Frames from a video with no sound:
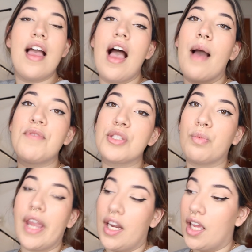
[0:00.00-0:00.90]
I'm just
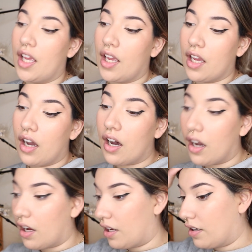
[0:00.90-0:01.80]
waiting
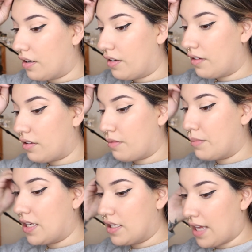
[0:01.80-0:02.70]
on
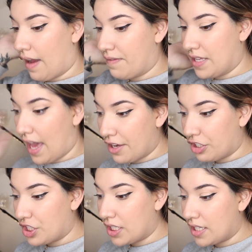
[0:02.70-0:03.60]
me to have the
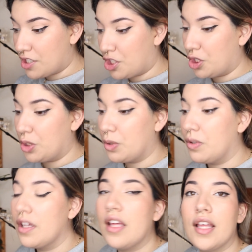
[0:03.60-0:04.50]
energy
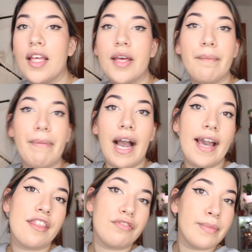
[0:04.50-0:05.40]
to
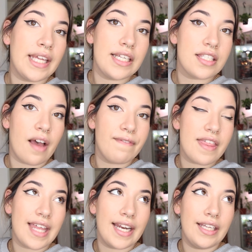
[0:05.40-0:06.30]
buy the remaining stuff
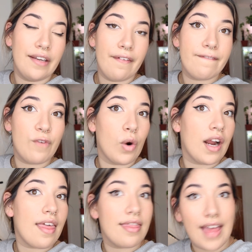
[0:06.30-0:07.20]
that I need
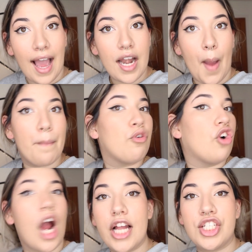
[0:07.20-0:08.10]
for that
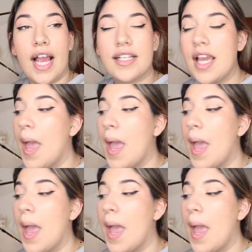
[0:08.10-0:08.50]
project,